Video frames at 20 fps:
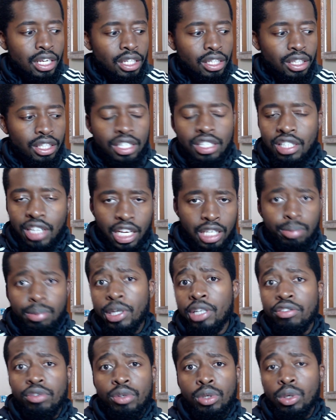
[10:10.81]
these guys
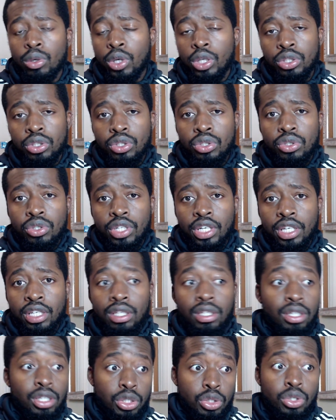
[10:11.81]
played really well on Tuesday,
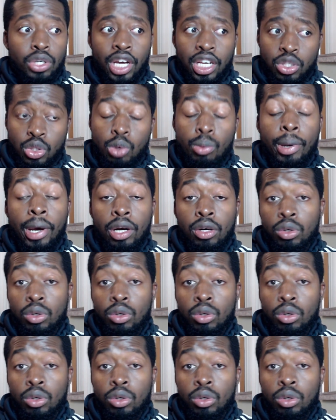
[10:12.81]
can you guys do better,